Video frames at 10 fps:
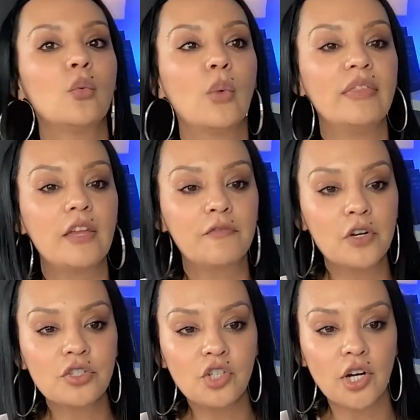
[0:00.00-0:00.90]
when they
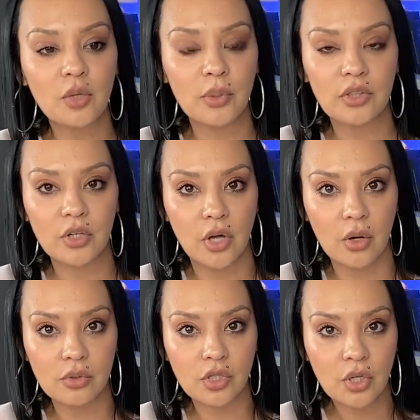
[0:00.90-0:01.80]
first started with their
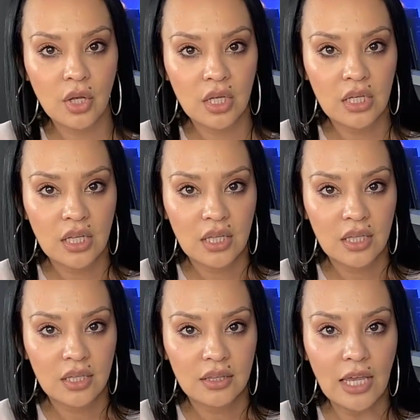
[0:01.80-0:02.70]
coach,
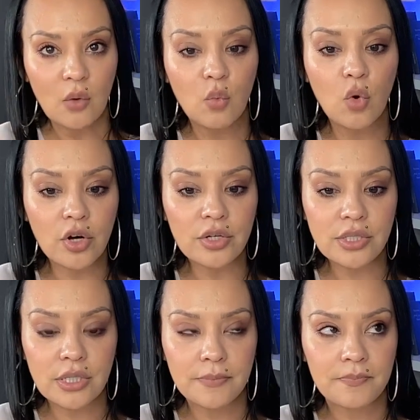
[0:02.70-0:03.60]
they weren't